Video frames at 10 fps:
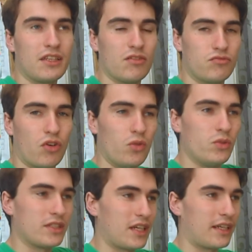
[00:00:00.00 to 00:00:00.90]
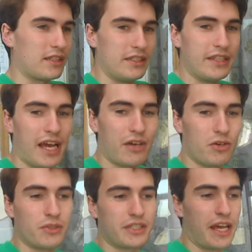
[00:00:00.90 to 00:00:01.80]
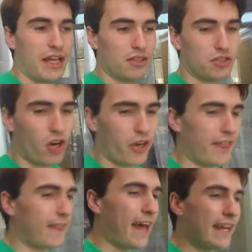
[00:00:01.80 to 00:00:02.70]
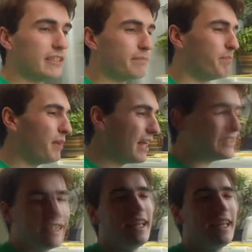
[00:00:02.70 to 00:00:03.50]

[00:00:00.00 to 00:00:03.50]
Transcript: the road is like narrow as hell. Sorry, that is bloody